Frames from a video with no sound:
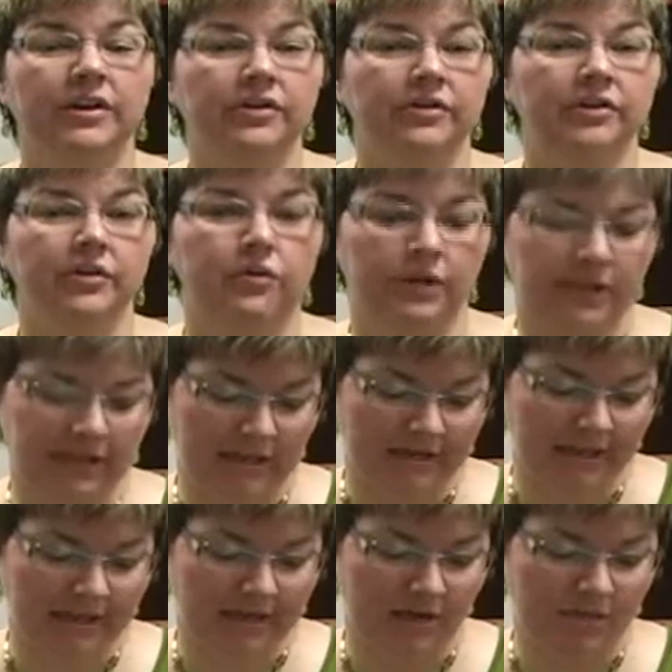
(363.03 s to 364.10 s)
you're doing
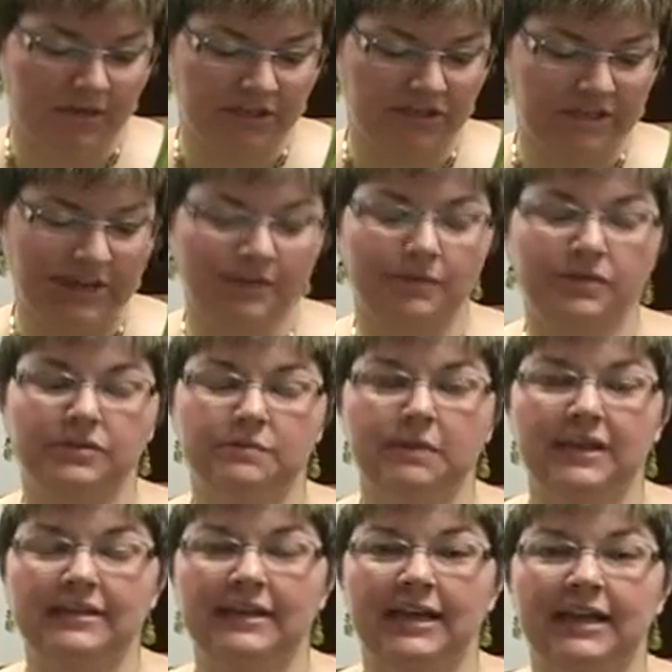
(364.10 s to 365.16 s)
and how much time you
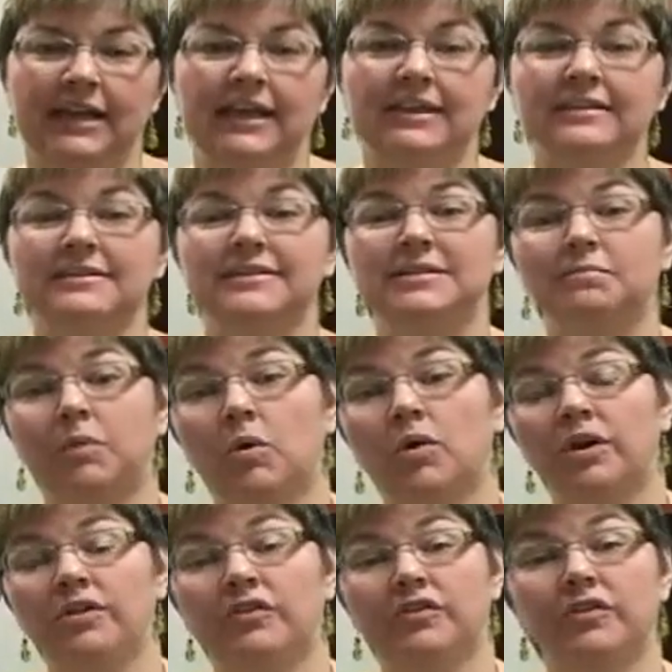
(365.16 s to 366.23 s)
spend on it.
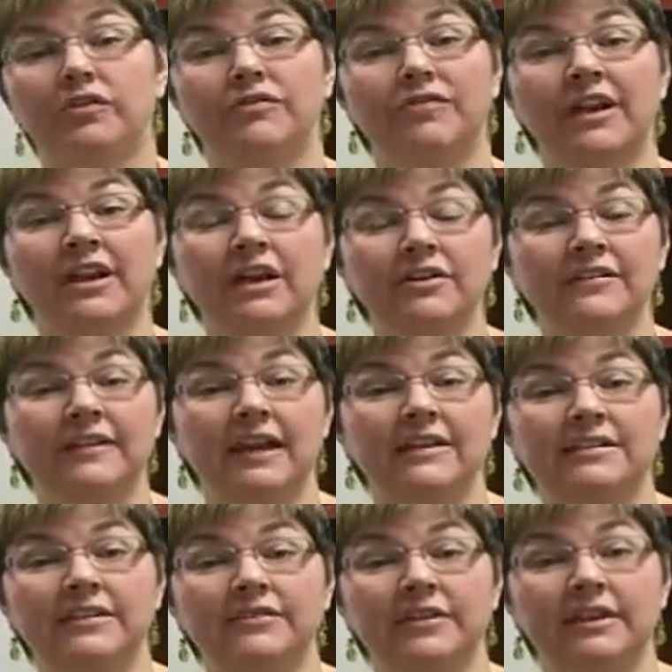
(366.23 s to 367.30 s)
Sports or fine arts
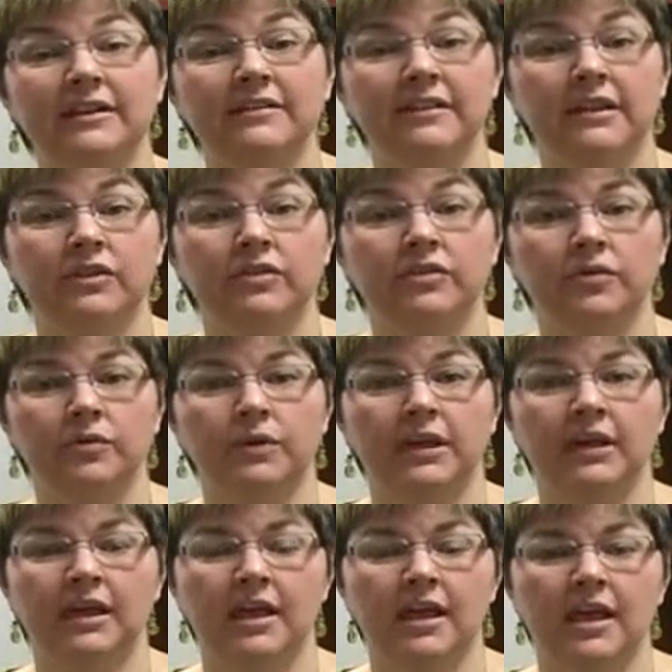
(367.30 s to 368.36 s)
activities that you're
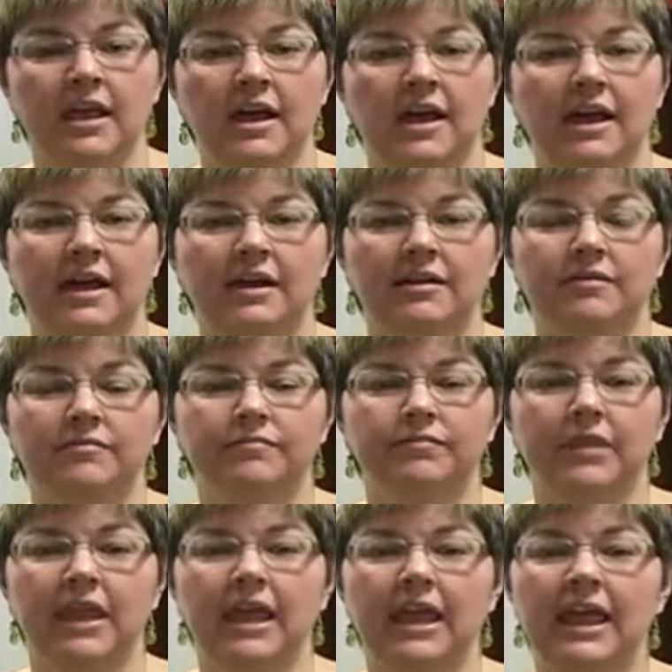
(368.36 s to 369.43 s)
doing,
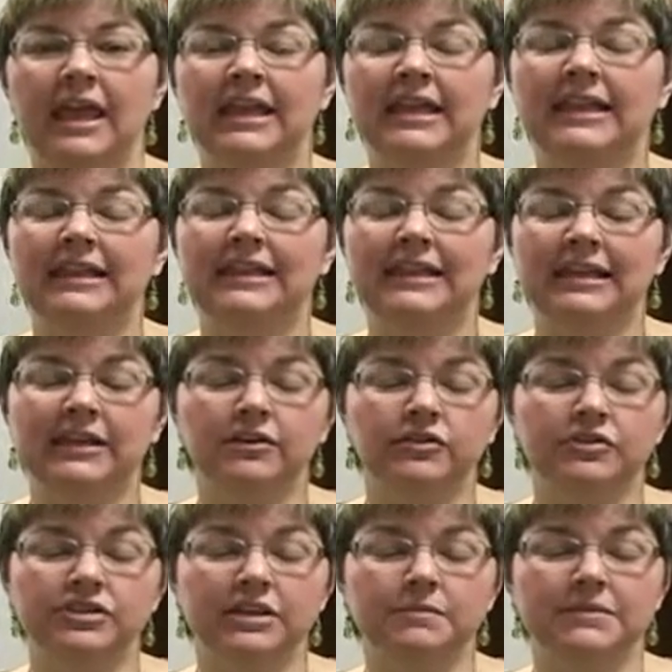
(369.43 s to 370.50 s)
any
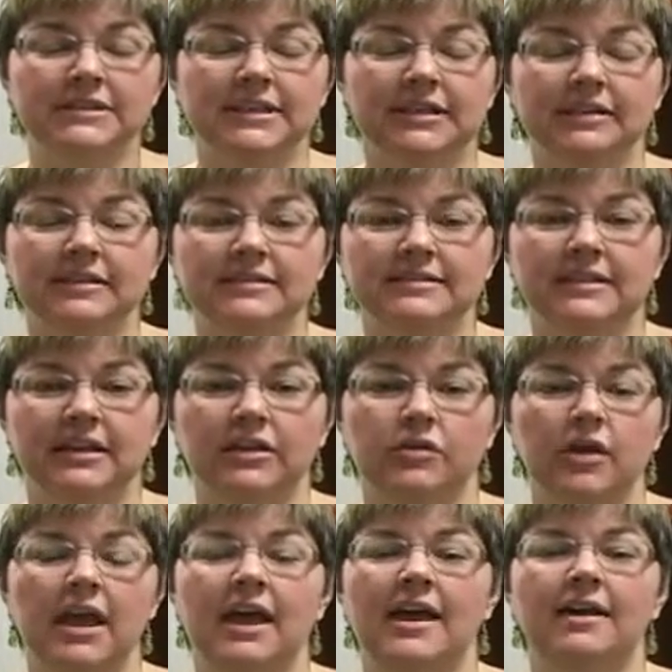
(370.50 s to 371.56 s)
leadership skills that
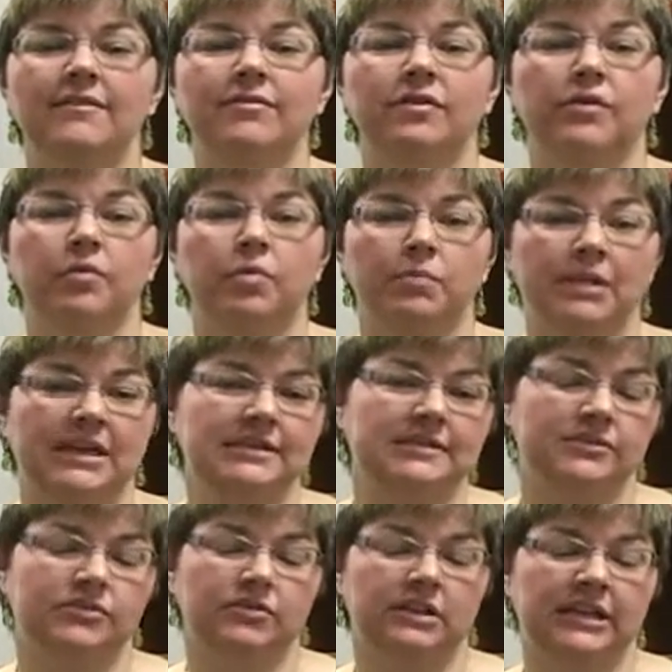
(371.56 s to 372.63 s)
you have or
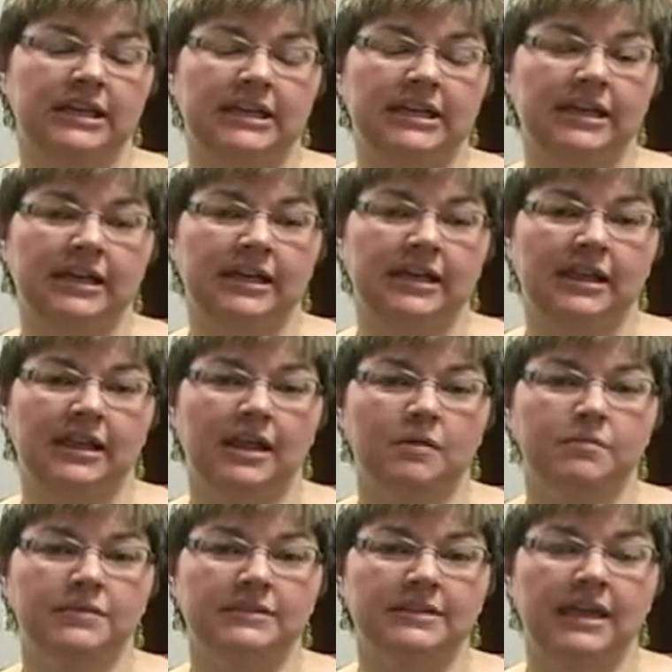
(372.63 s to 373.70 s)
places you're leading in
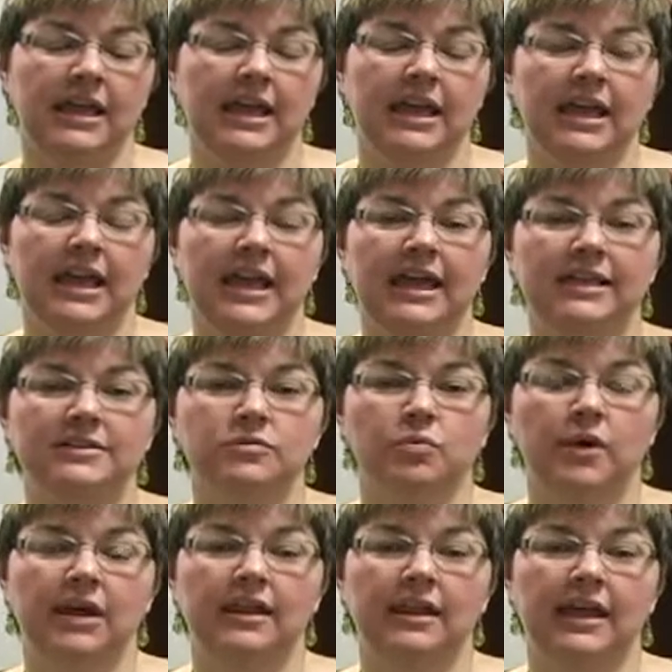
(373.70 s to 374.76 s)
clubs, as
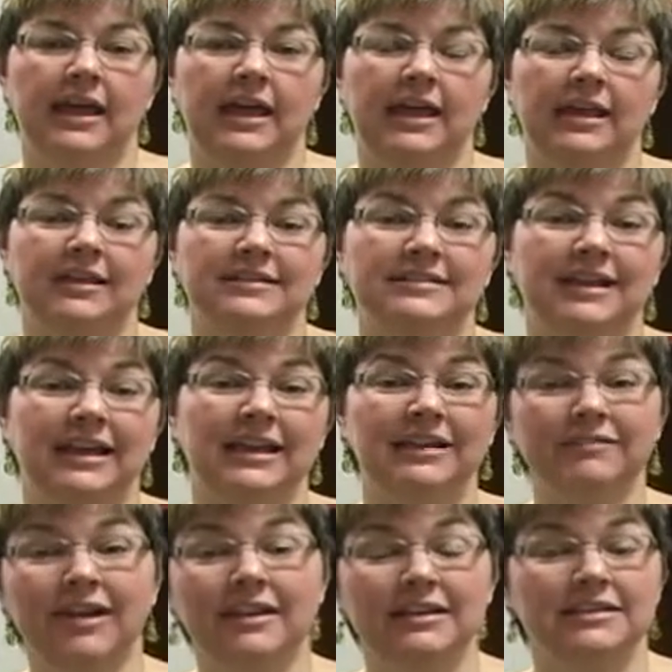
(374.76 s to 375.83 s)
well as
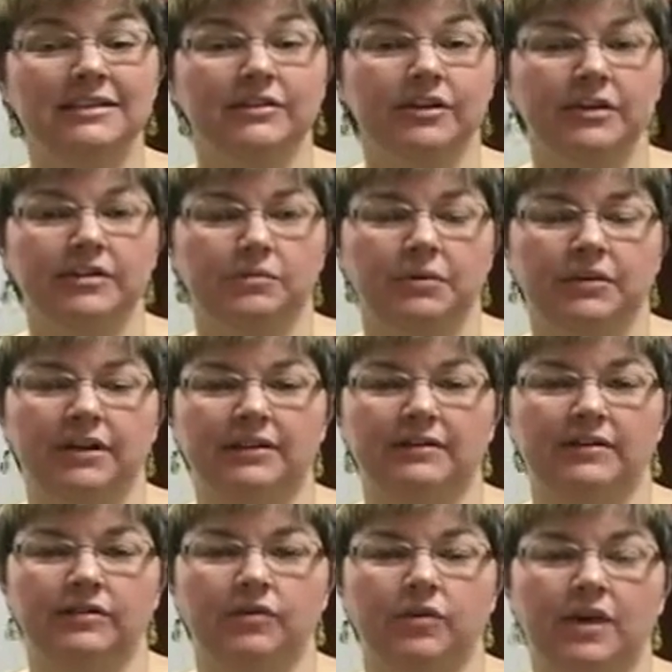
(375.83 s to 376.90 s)
any volunteer
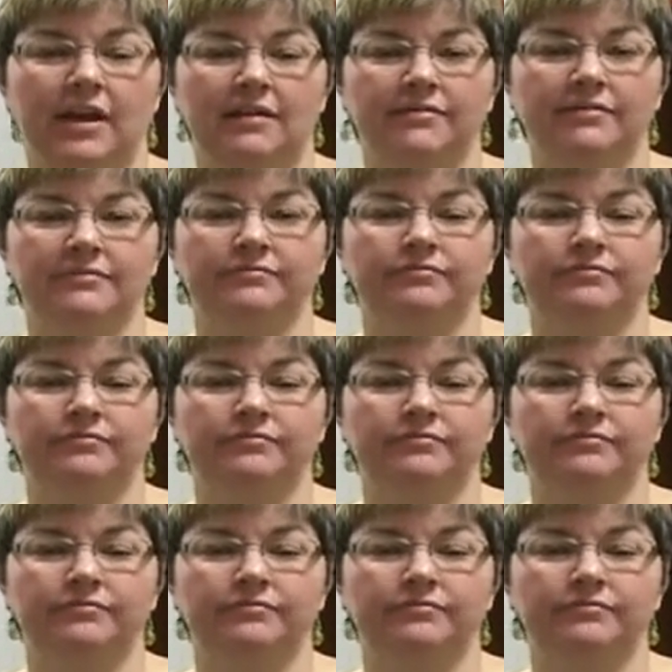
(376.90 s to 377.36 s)
experiences you have.